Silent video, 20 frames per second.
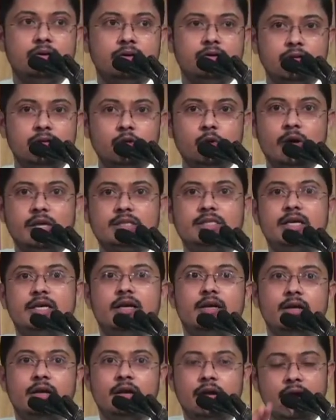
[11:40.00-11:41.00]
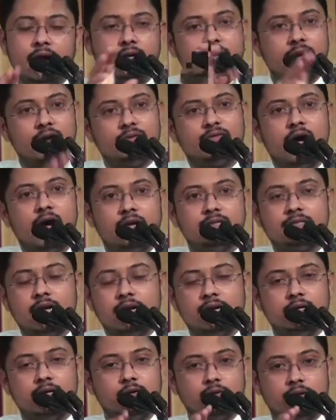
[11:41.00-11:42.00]
The USA entered
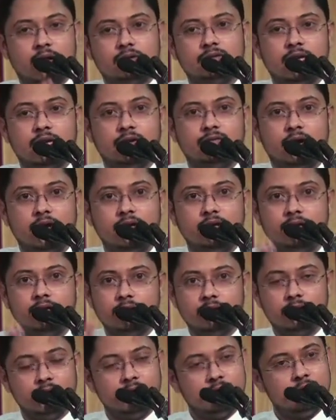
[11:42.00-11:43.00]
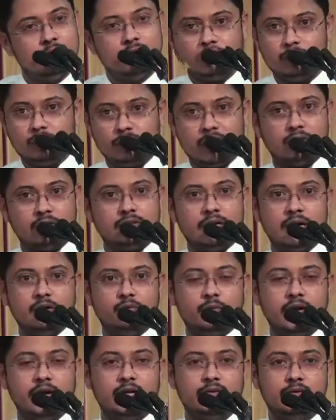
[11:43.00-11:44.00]
Afghanistan in 2001,
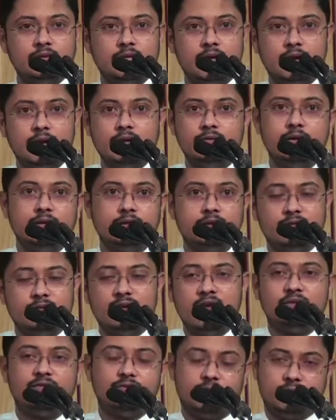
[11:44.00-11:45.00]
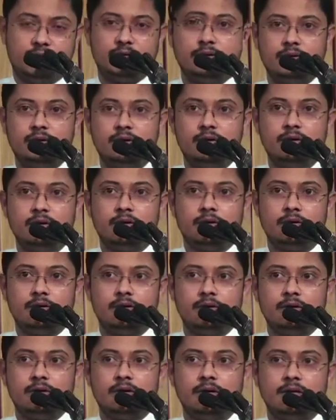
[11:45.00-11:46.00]
2021, they're leaving, they've left.
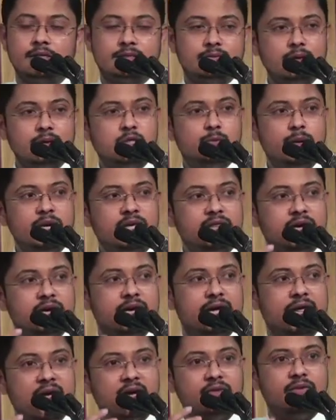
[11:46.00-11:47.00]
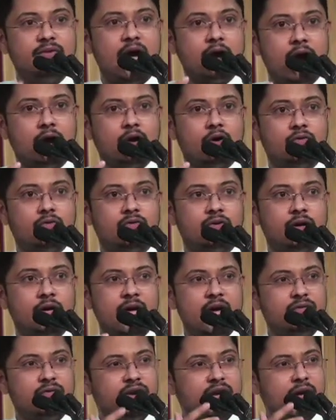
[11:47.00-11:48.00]
It's been the graveyard of
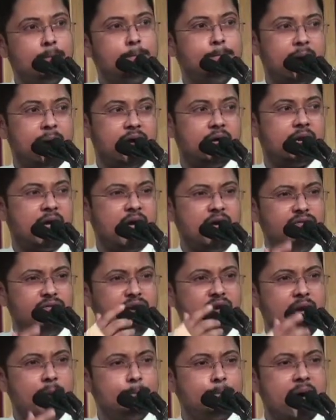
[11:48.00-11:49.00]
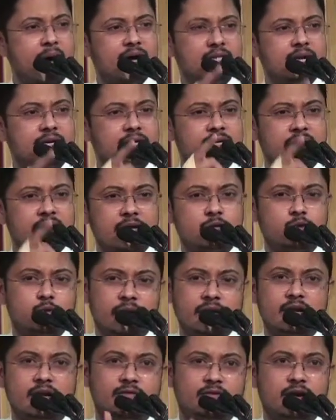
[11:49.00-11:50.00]
every empire. Every empire that tries to
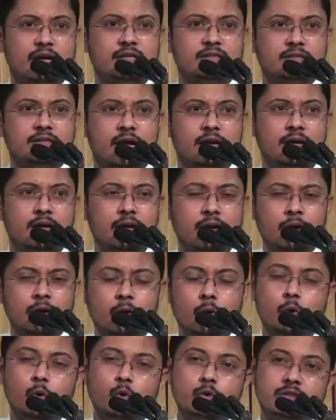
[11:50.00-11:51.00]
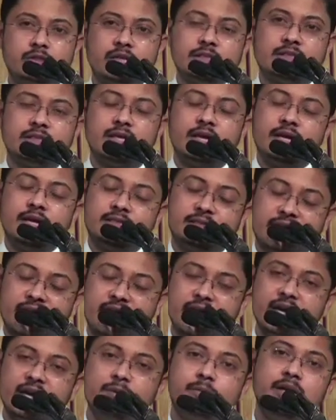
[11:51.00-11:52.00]
enter Afghanistan loses its
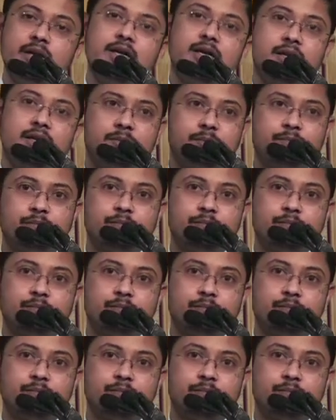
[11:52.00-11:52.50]
credibility.